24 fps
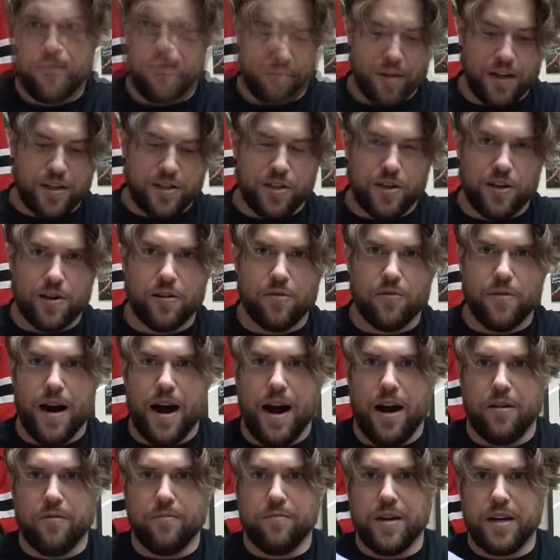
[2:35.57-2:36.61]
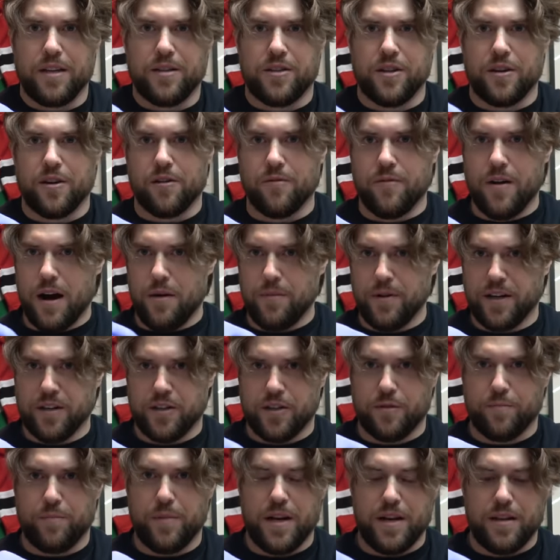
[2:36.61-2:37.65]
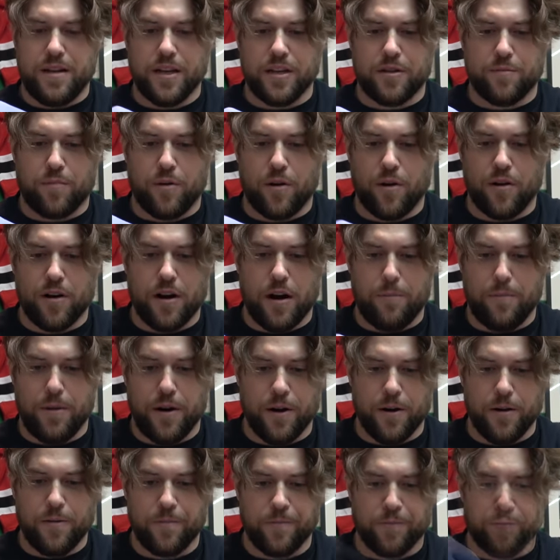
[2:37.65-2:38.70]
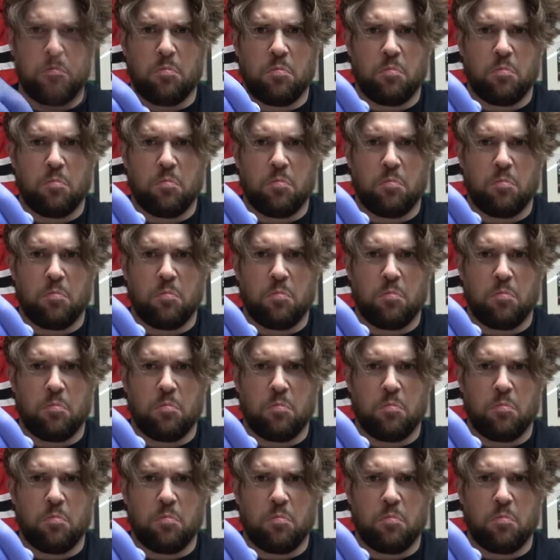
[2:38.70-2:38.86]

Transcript: Mixing it around, mixing it around. We can speed this part up here.